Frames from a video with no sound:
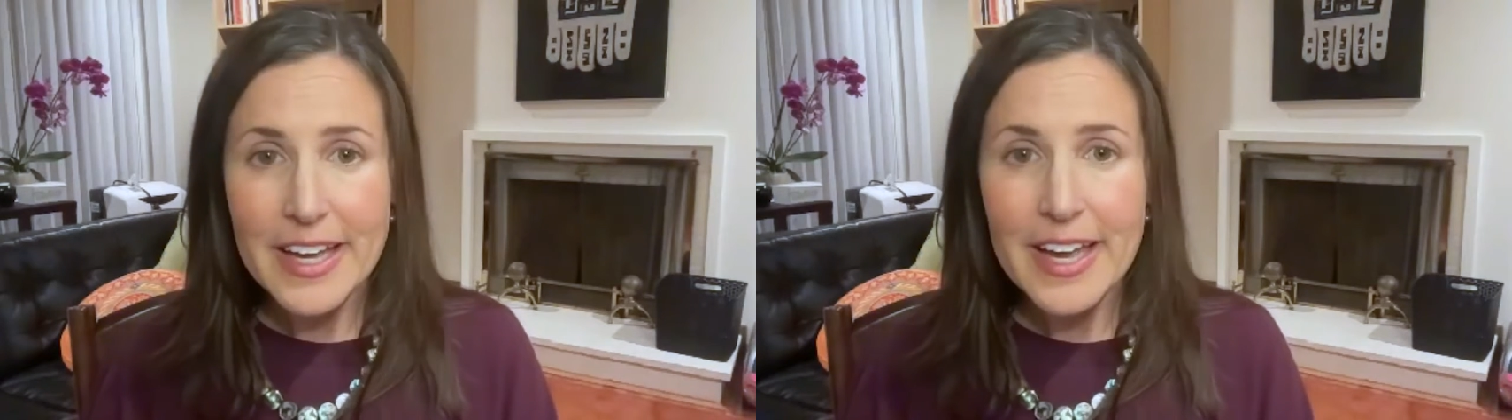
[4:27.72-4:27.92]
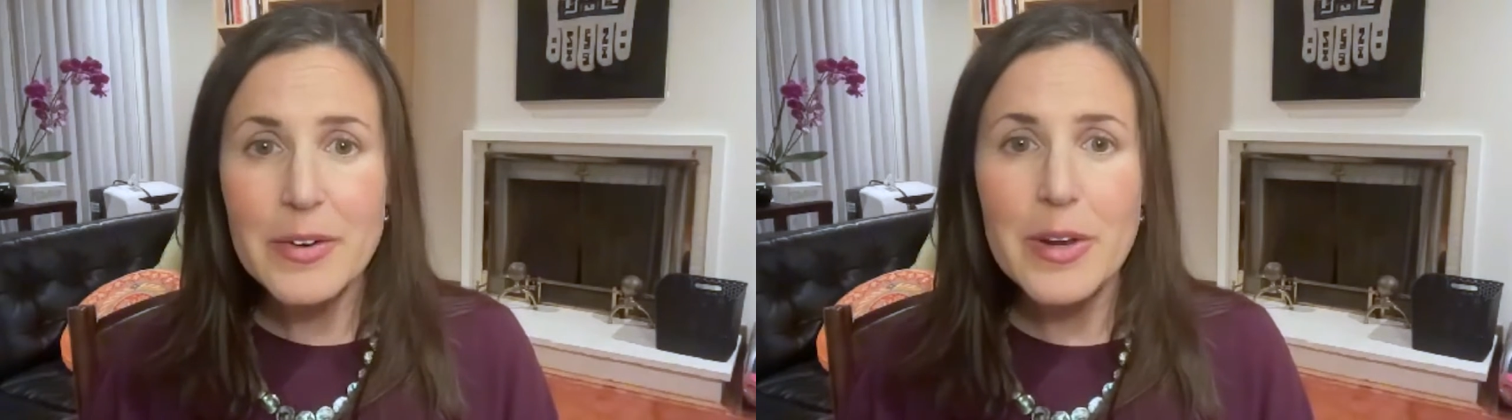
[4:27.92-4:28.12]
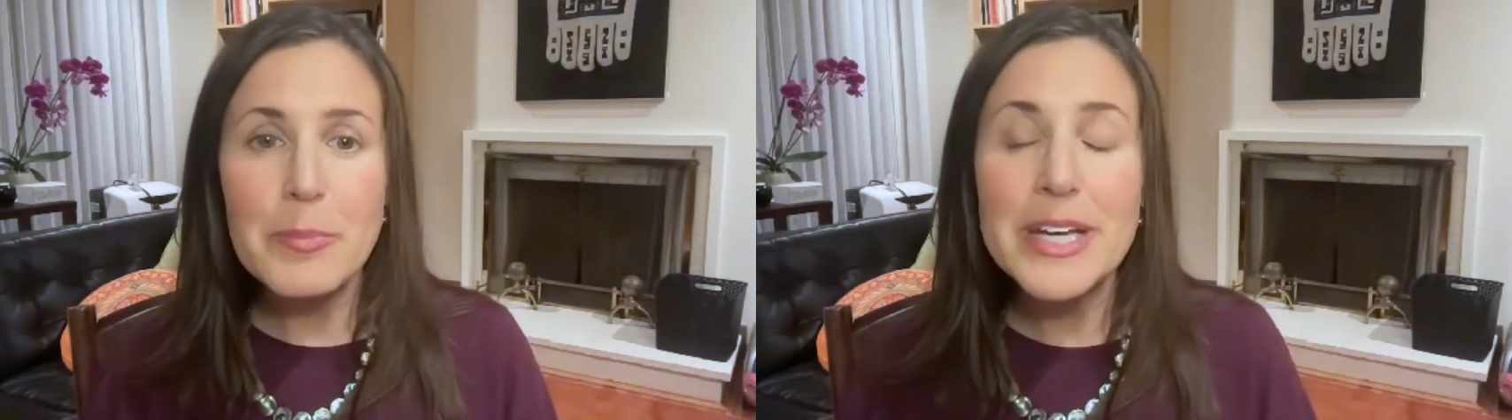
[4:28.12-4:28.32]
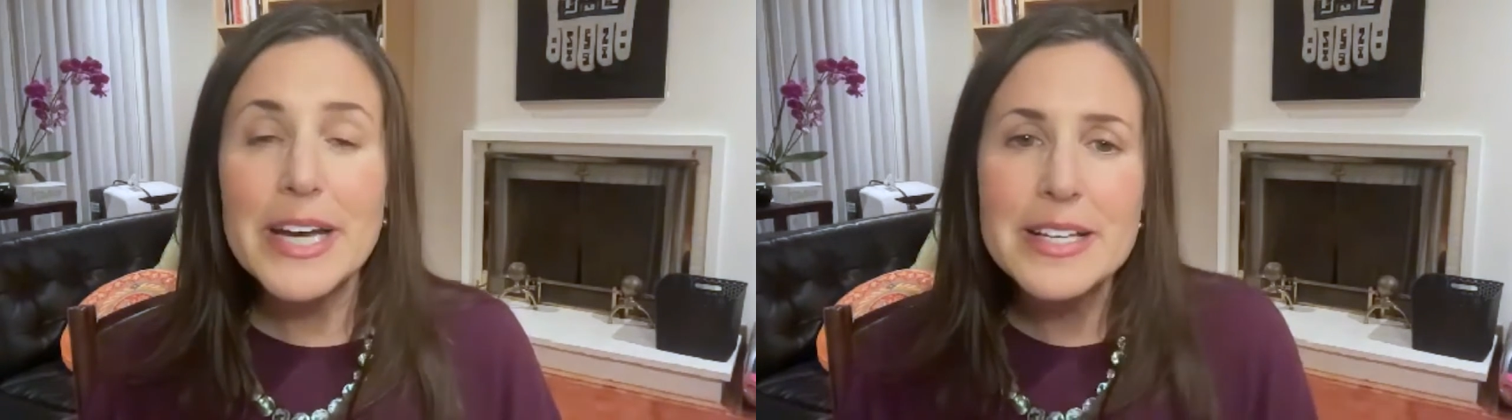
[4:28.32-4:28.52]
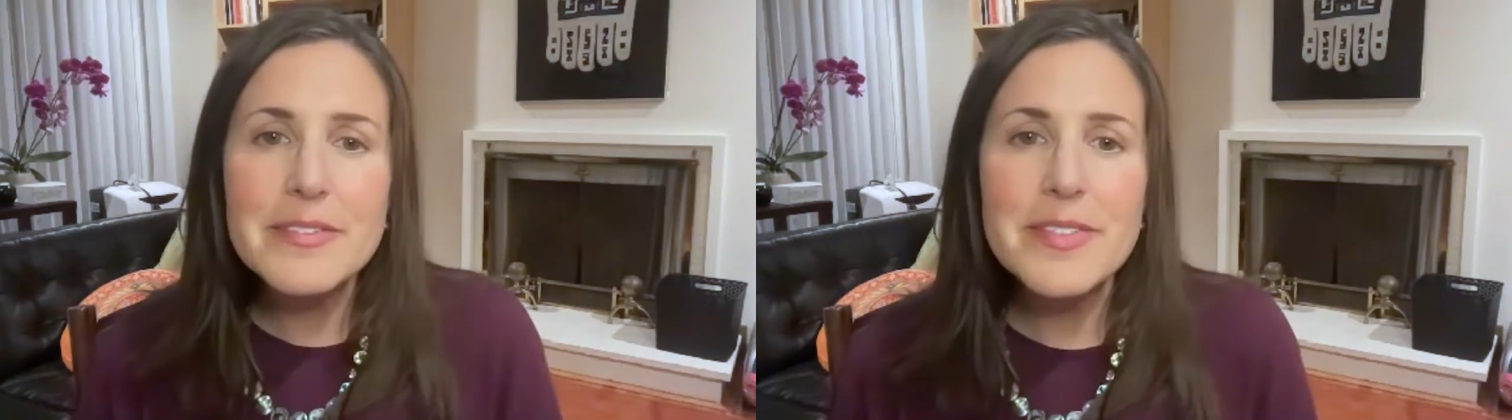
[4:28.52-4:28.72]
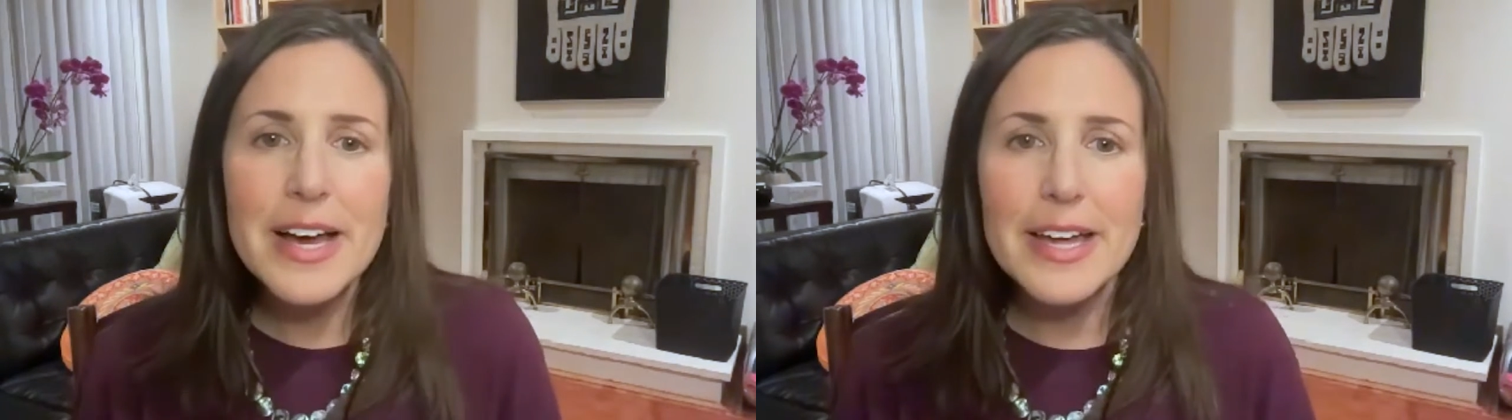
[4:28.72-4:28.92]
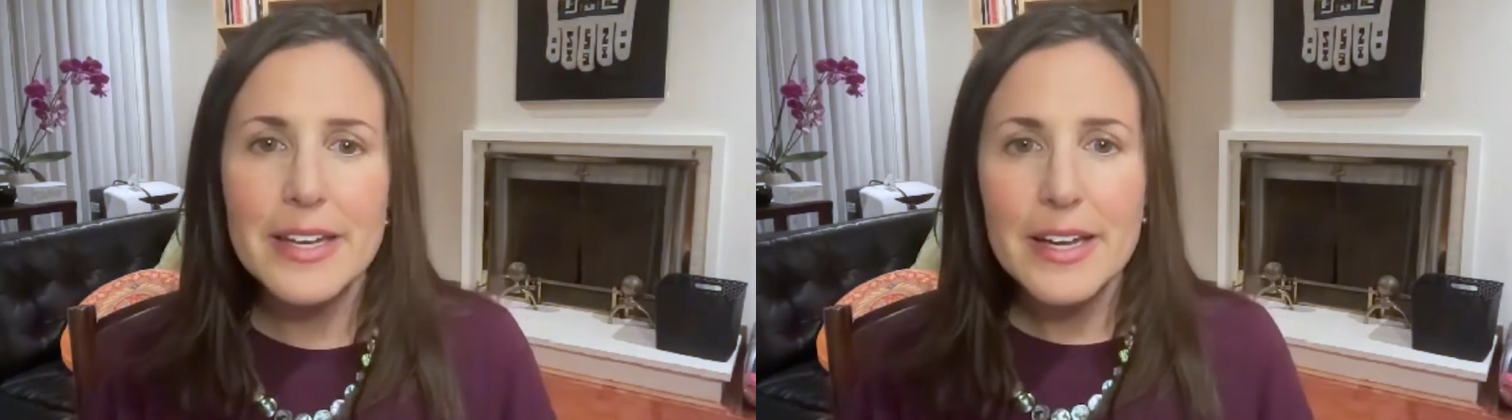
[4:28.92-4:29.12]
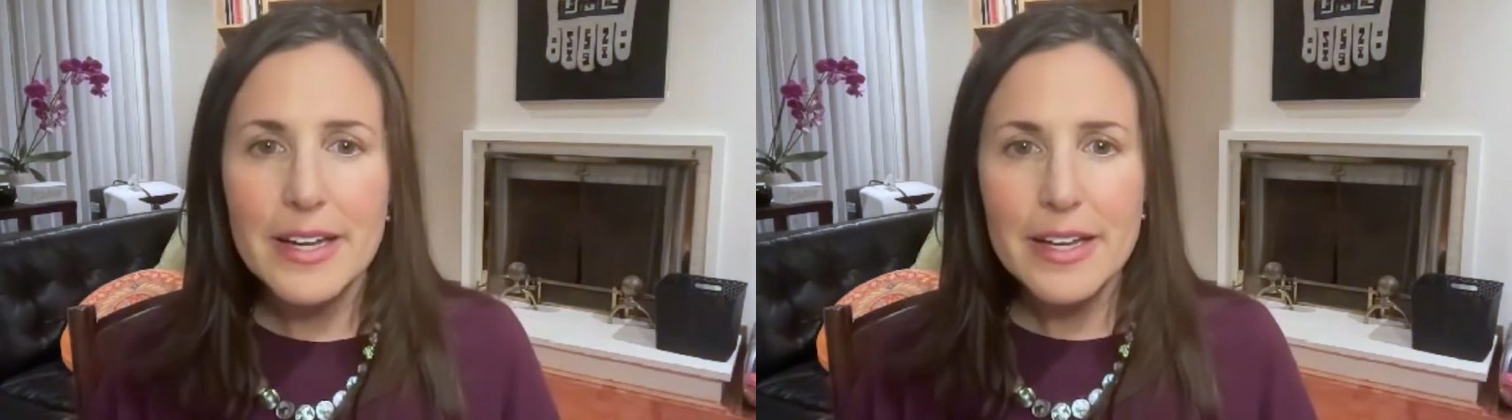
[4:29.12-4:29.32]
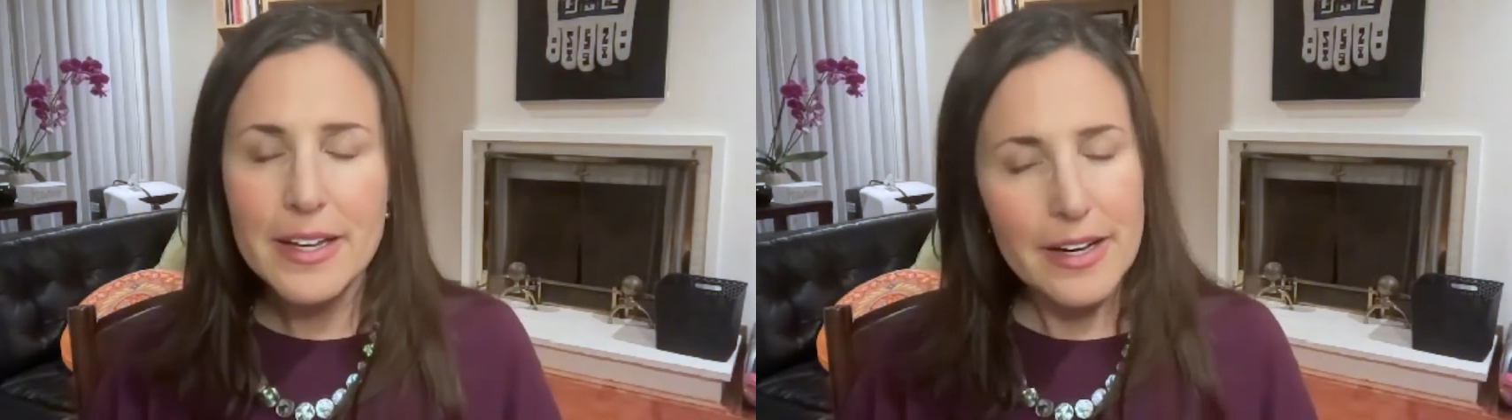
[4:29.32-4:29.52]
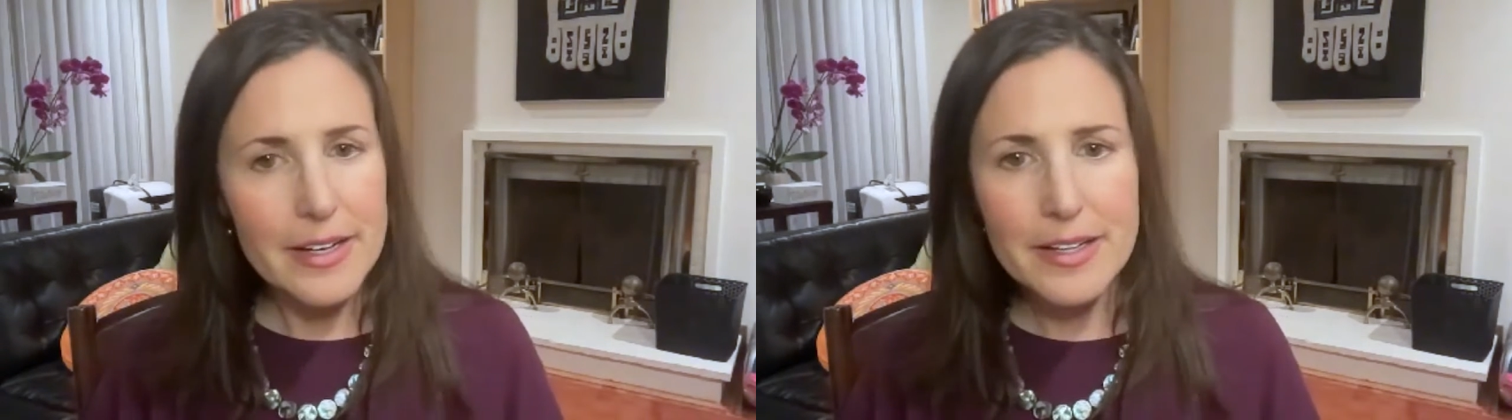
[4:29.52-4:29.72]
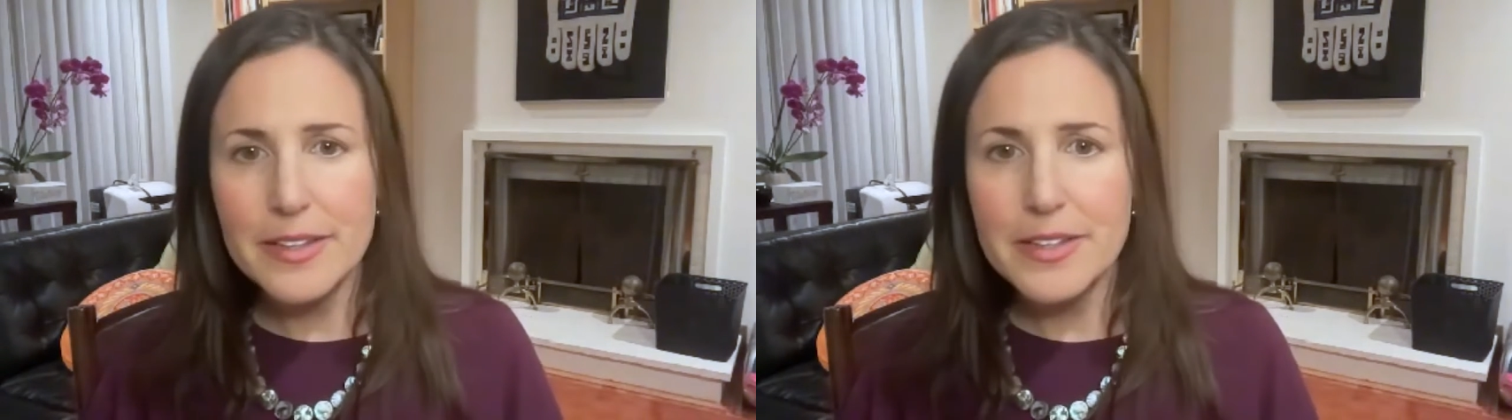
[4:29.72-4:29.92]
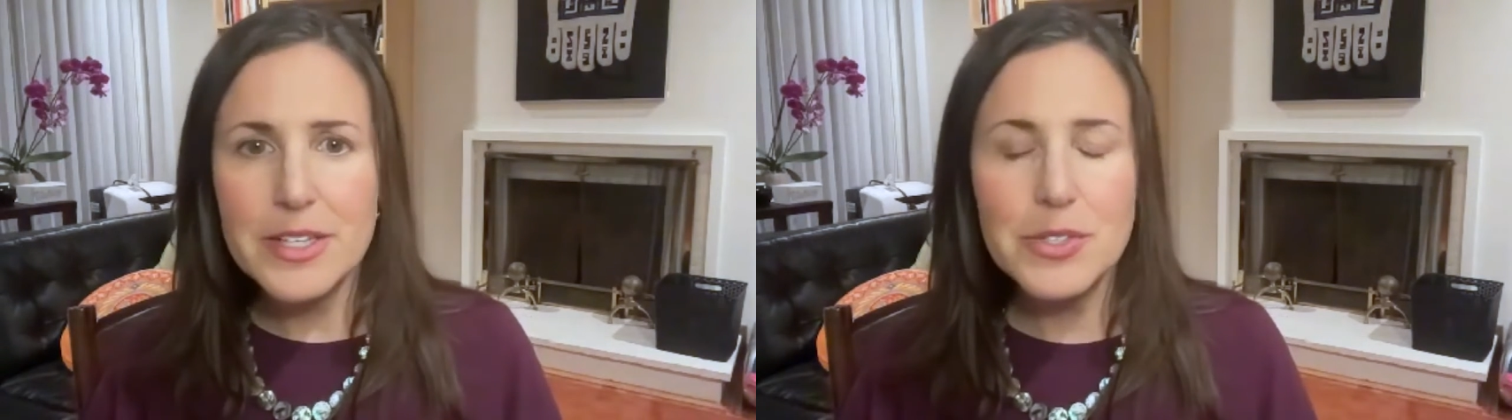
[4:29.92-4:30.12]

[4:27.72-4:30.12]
Anyway, because of that, this